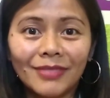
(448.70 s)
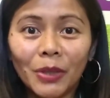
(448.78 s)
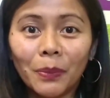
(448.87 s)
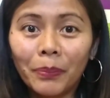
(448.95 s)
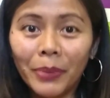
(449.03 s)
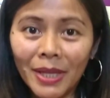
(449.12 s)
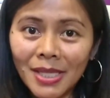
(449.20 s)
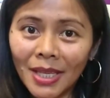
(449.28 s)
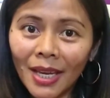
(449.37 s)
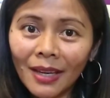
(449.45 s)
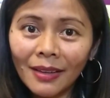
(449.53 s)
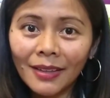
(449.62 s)
they're
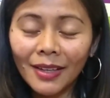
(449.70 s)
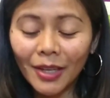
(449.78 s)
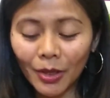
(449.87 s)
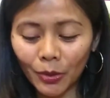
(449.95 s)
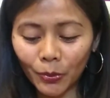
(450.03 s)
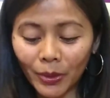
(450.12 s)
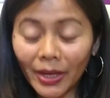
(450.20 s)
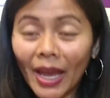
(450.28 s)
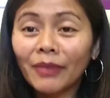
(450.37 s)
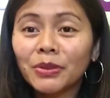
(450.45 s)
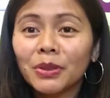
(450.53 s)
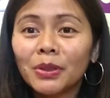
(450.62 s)
busy, what I
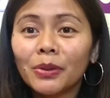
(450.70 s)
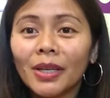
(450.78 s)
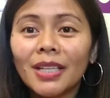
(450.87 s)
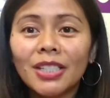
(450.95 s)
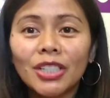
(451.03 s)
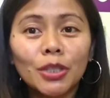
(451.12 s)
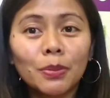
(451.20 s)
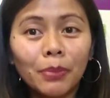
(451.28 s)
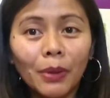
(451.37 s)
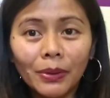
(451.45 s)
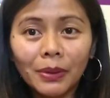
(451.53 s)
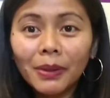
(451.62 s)
have to do is just
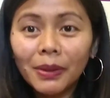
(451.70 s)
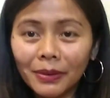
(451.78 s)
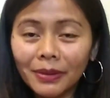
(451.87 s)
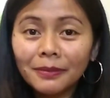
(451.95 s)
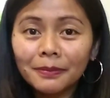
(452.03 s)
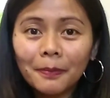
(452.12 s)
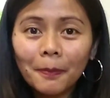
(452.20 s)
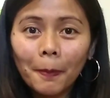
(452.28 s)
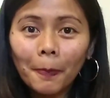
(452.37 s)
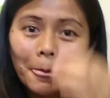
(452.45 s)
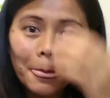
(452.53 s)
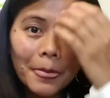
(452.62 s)
blow the balloon.
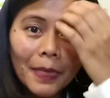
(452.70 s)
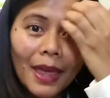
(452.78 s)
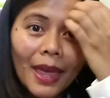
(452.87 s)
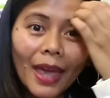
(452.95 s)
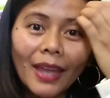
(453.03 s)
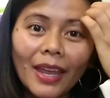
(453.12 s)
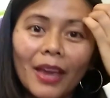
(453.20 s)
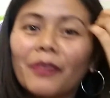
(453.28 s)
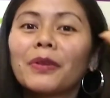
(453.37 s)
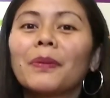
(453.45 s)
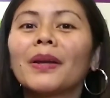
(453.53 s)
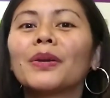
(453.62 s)
And
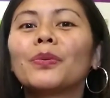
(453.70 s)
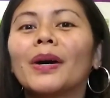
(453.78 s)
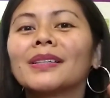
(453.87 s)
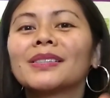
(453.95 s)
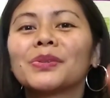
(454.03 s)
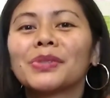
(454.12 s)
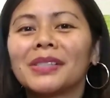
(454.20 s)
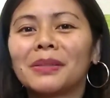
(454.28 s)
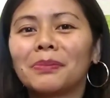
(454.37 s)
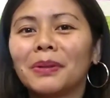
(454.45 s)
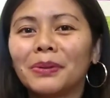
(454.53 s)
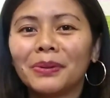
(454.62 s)
everybody wants to see
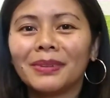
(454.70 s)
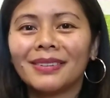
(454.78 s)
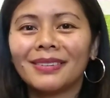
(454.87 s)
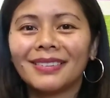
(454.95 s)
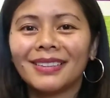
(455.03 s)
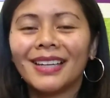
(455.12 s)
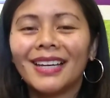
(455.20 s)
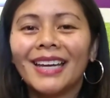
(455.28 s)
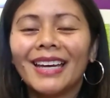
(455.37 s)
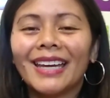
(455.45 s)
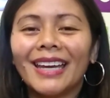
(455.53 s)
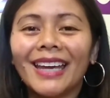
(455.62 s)
the balloon.
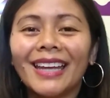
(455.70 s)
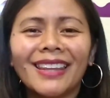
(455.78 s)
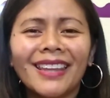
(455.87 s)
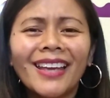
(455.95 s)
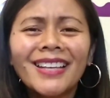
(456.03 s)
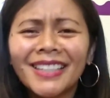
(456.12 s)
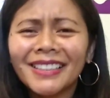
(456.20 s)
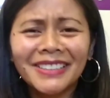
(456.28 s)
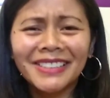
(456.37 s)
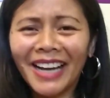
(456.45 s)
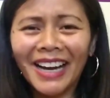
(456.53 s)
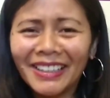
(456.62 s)
And they
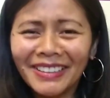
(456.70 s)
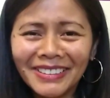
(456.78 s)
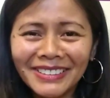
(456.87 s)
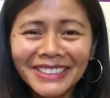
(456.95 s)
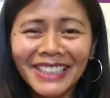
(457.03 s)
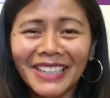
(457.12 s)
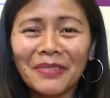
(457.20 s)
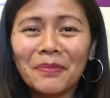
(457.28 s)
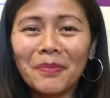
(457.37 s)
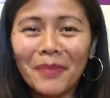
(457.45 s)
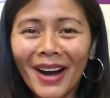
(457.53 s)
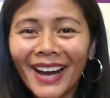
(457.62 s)
sit down. It's like a
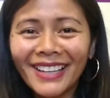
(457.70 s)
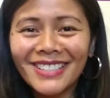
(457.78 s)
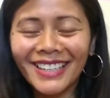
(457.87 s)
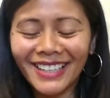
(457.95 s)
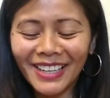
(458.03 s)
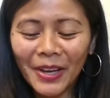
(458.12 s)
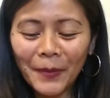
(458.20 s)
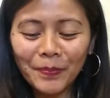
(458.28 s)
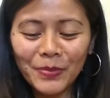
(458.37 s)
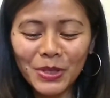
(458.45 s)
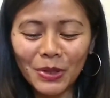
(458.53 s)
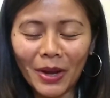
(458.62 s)
magic.
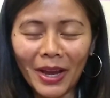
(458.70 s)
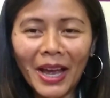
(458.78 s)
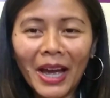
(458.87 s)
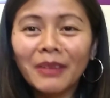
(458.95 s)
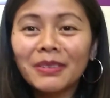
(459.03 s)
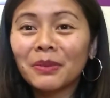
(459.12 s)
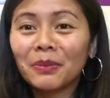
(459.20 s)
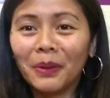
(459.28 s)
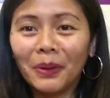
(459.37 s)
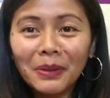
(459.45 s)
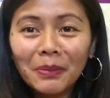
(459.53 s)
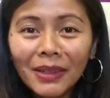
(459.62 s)
So I have to
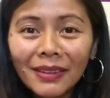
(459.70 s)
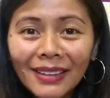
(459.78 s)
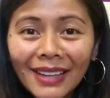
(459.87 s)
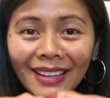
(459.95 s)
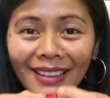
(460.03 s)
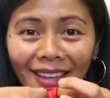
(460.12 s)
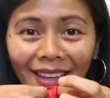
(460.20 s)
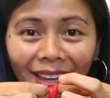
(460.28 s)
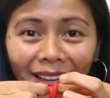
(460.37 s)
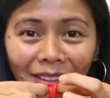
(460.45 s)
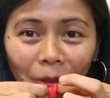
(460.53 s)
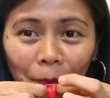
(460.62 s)
blow the balloon like
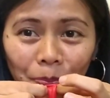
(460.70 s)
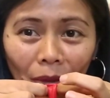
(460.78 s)
this.